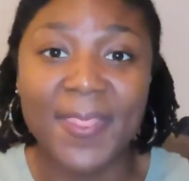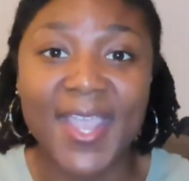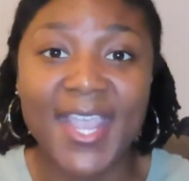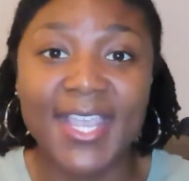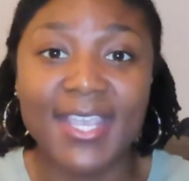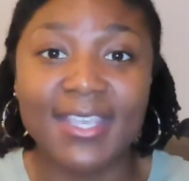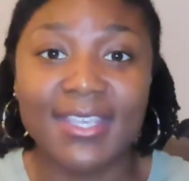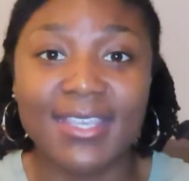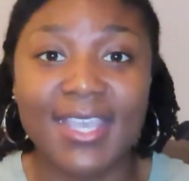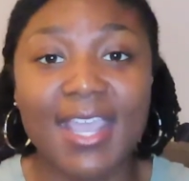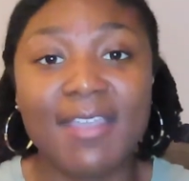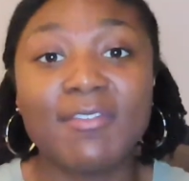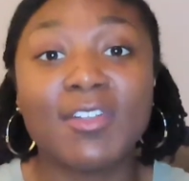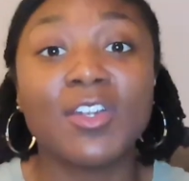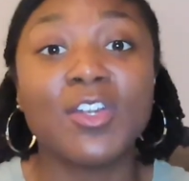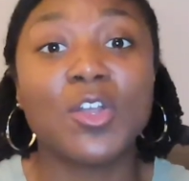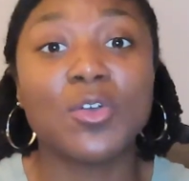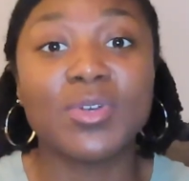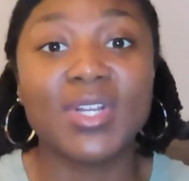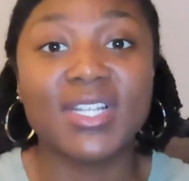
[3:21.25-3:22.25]
they gave a
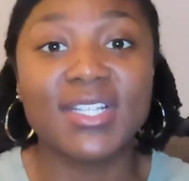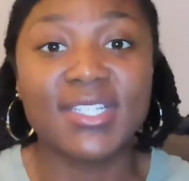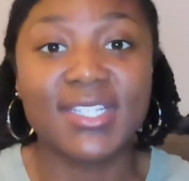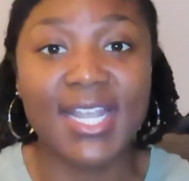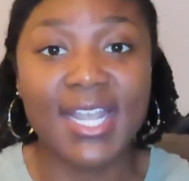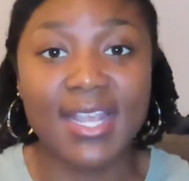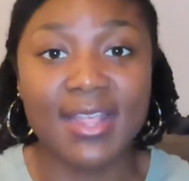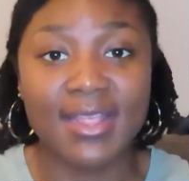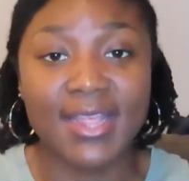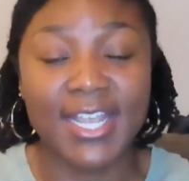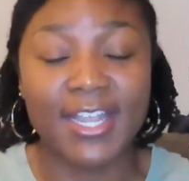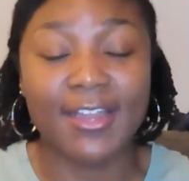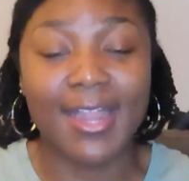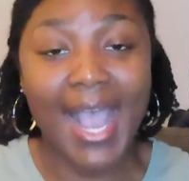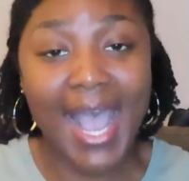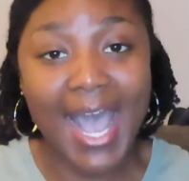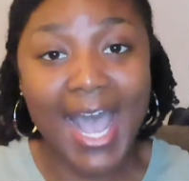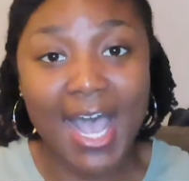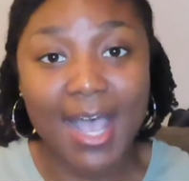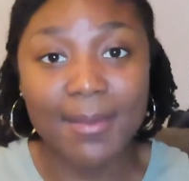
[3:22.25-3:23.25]
notice in their
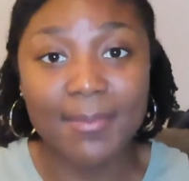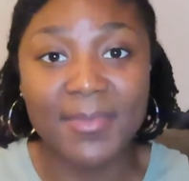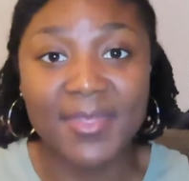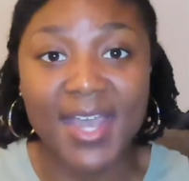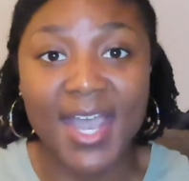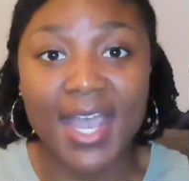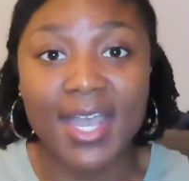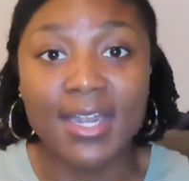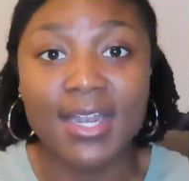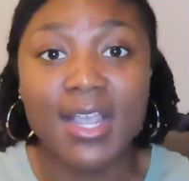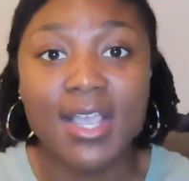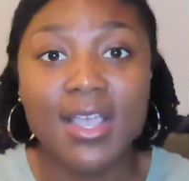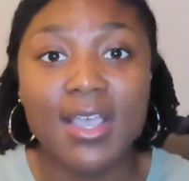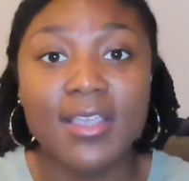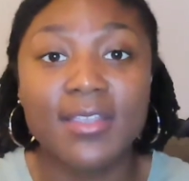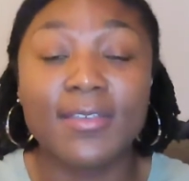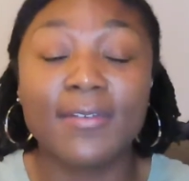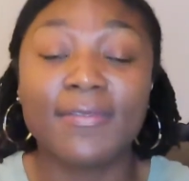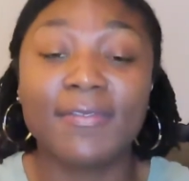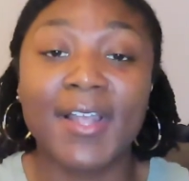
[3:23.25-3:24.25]
app that
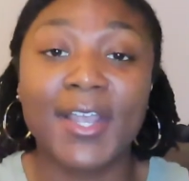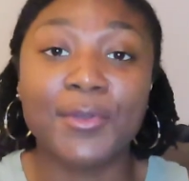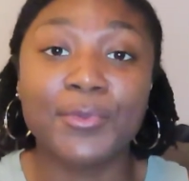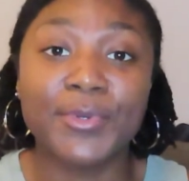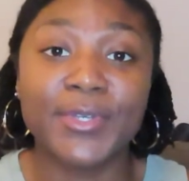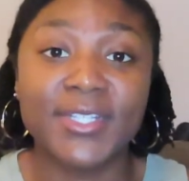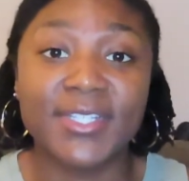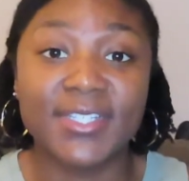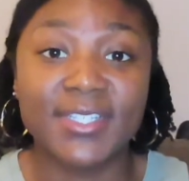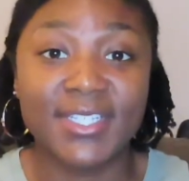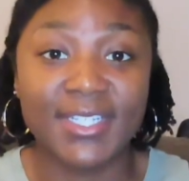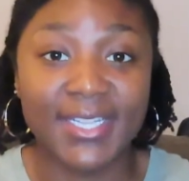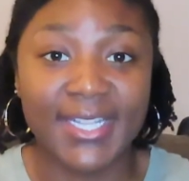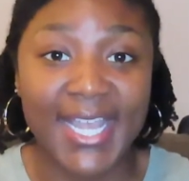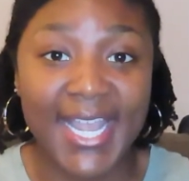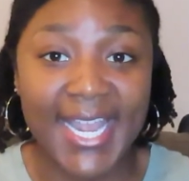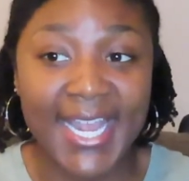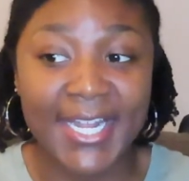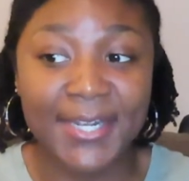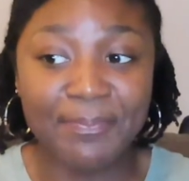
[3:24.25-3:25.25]
the flight was
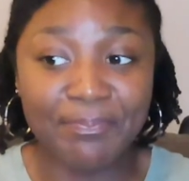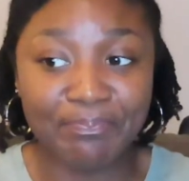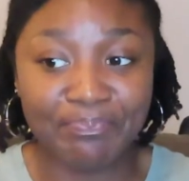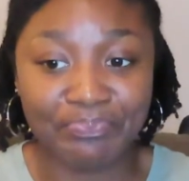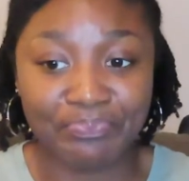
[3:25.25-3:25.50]
delayed,